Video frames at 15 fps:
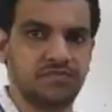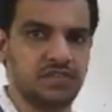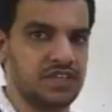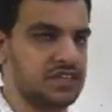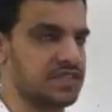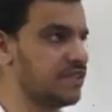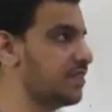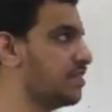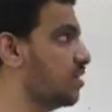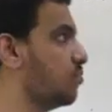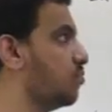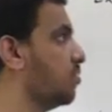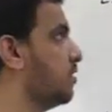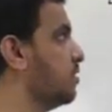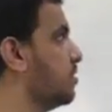Next
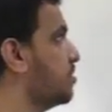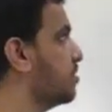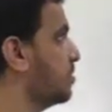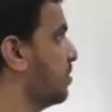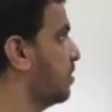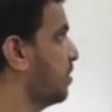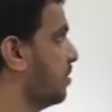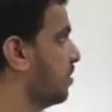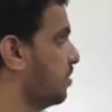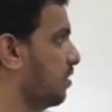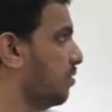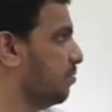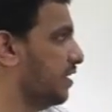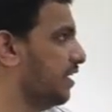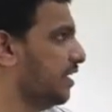example is
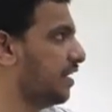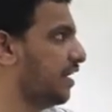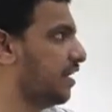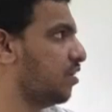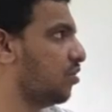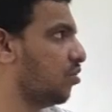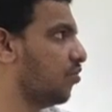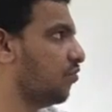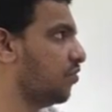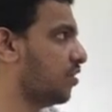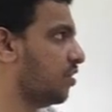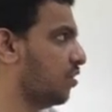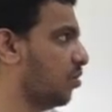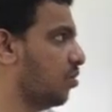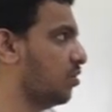the minute hand of a
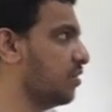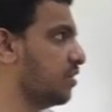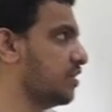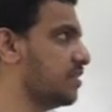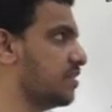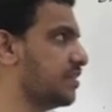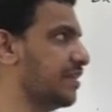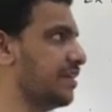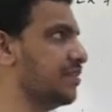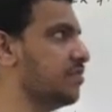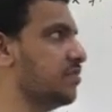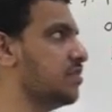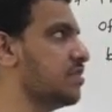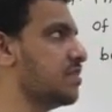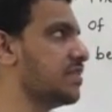clock is
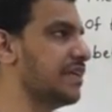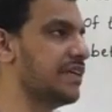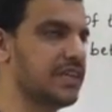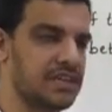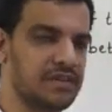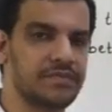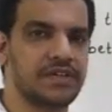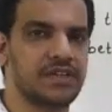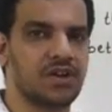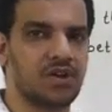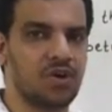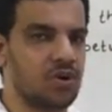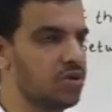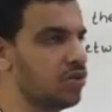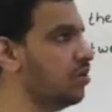10 centimeter
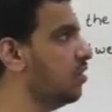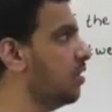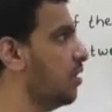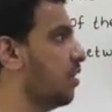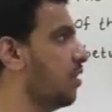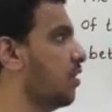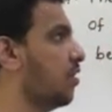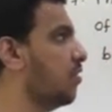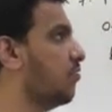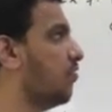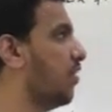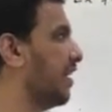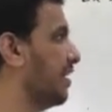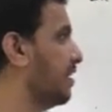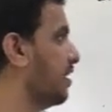long.
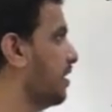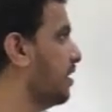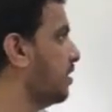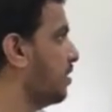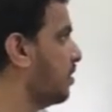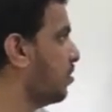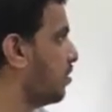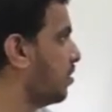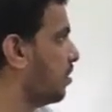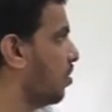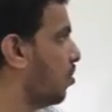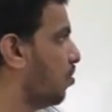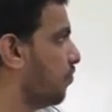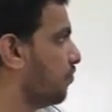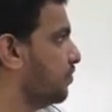Find the area
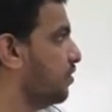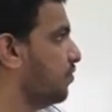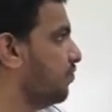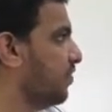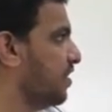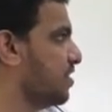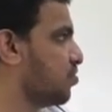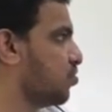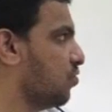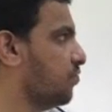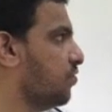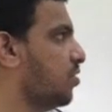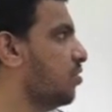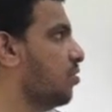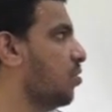of the face
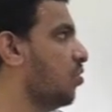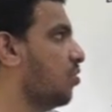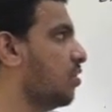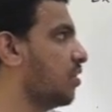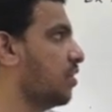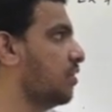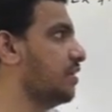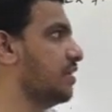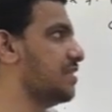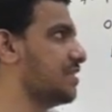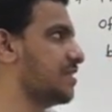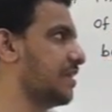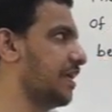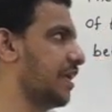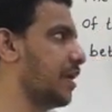of the clock
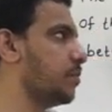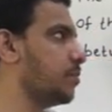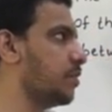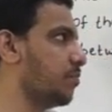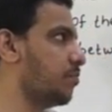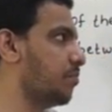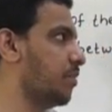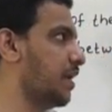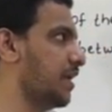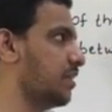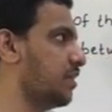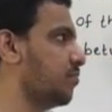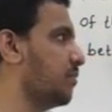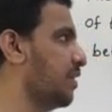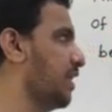described by
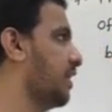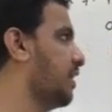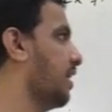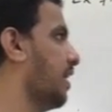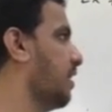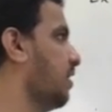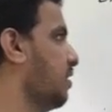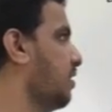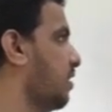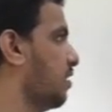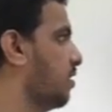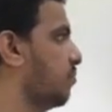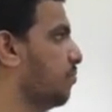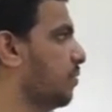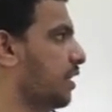the minute hand
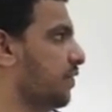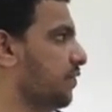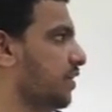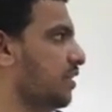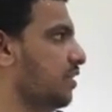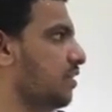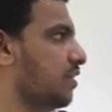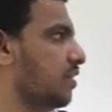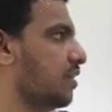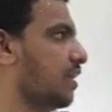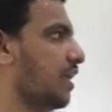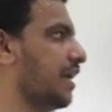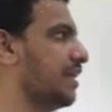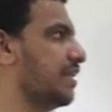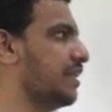between
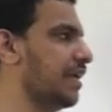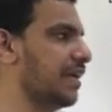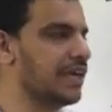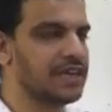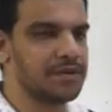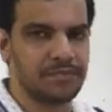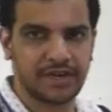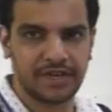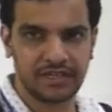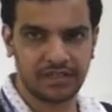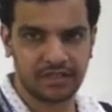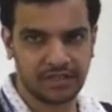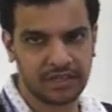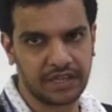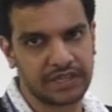9 a.m.
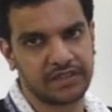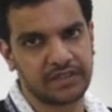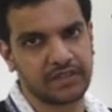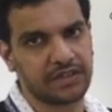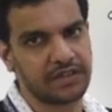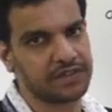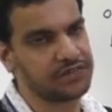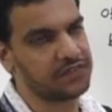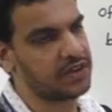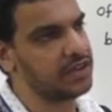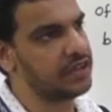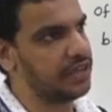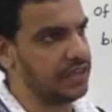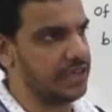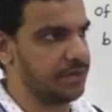and
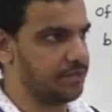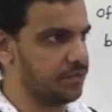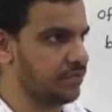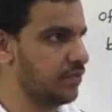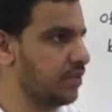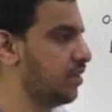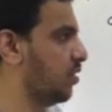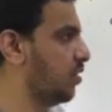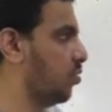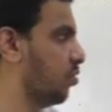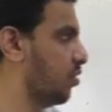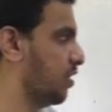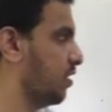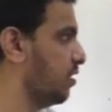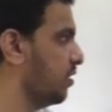9:35 a.m.
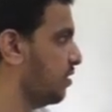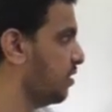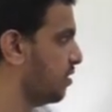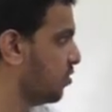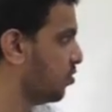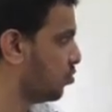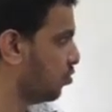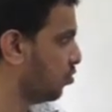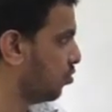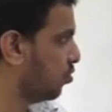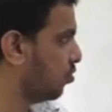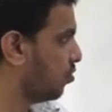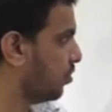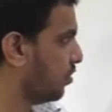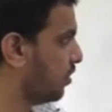Okay,
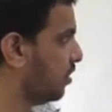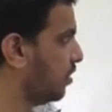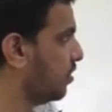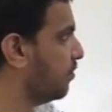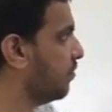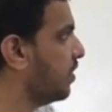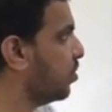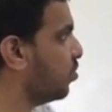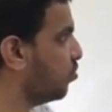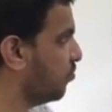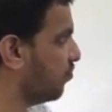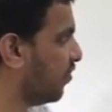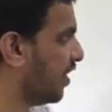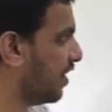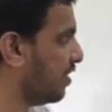so here we have to
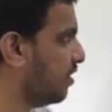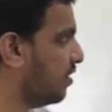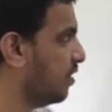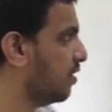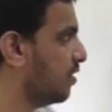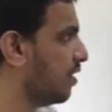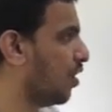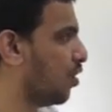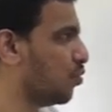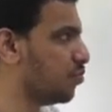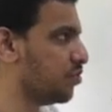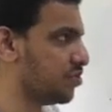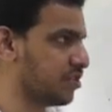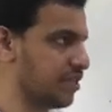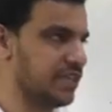find how
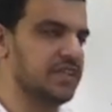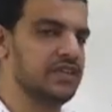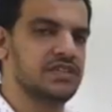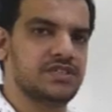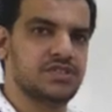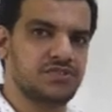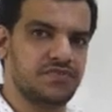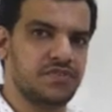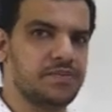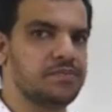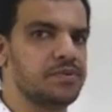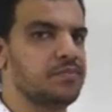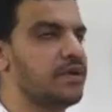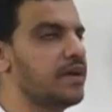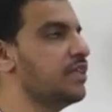much area
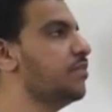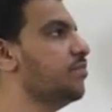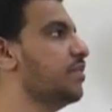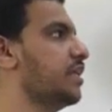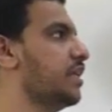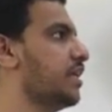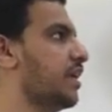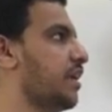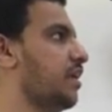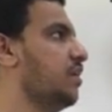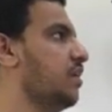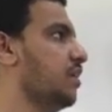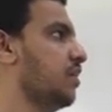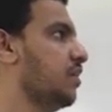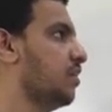swept by the minute hand
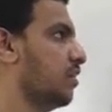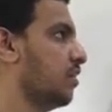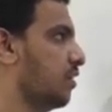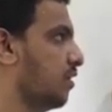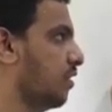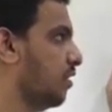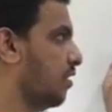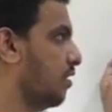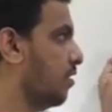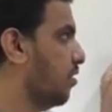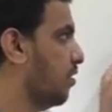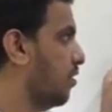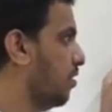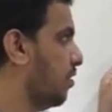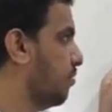
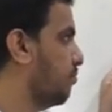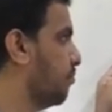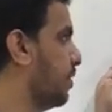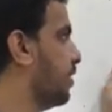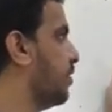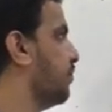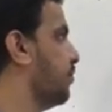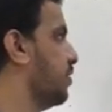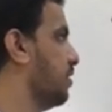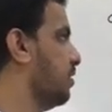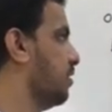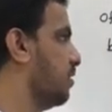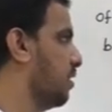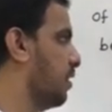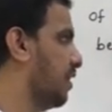
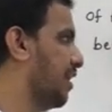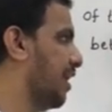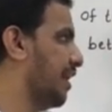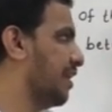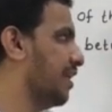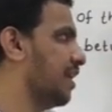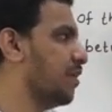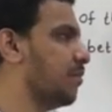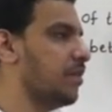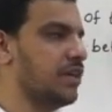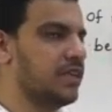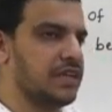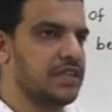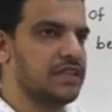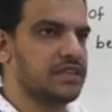between 9 a.m.
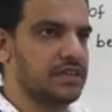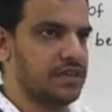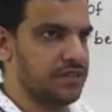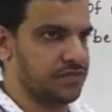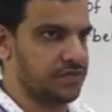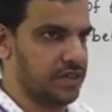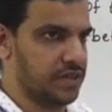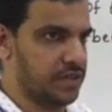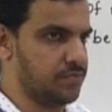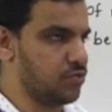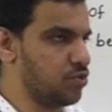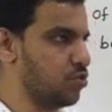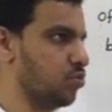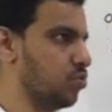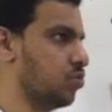and 9:35 a.m.
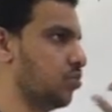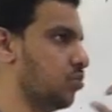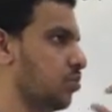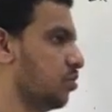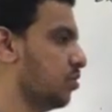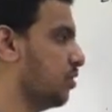So